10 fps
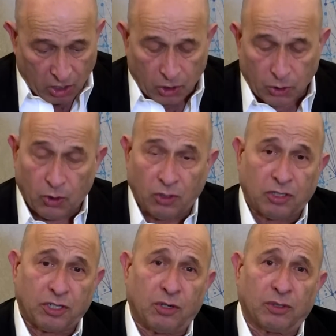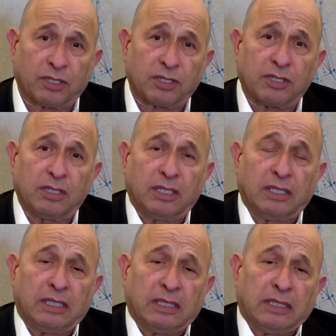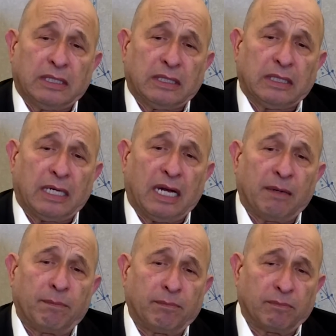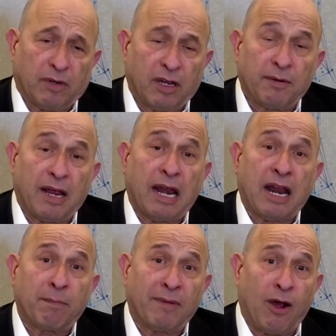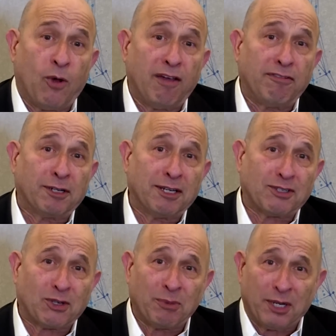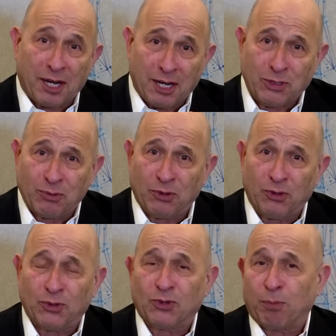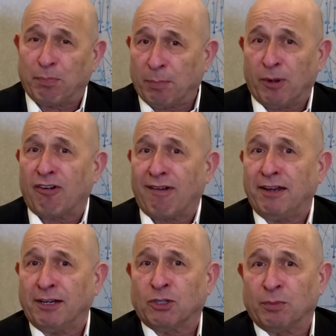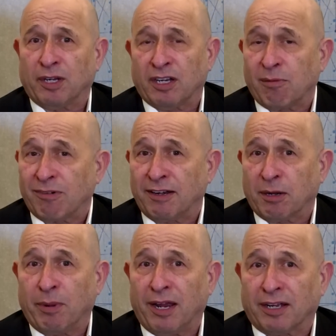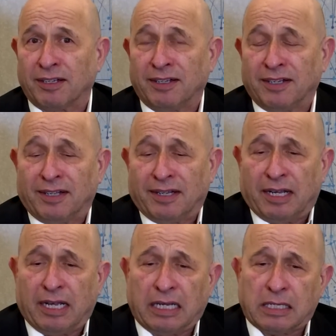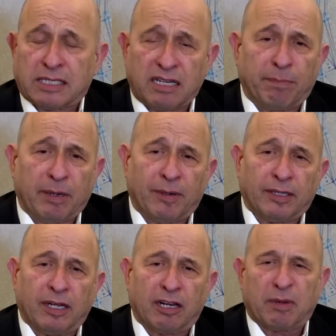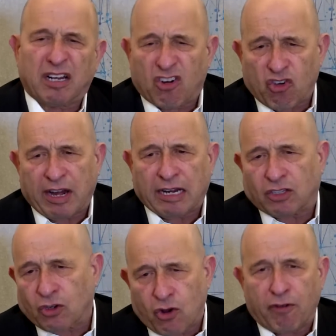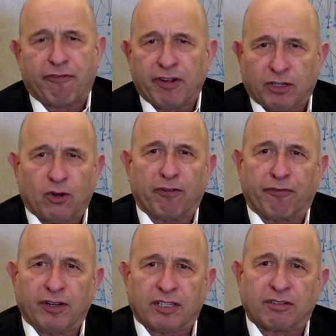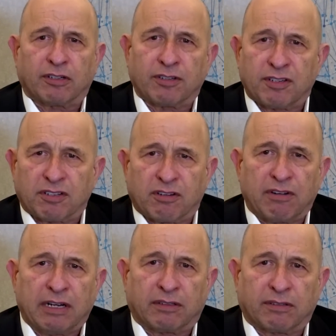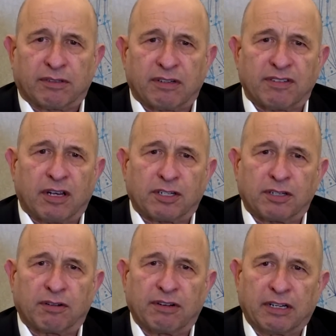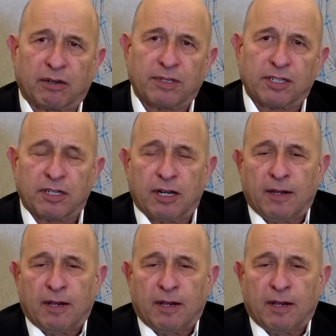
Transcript: those shareholders, I'm now having this communication with you. So people are writing to me and I'm writing back. And some people are telling me, great, go for it. Stratasys, great transaction, great acquisition.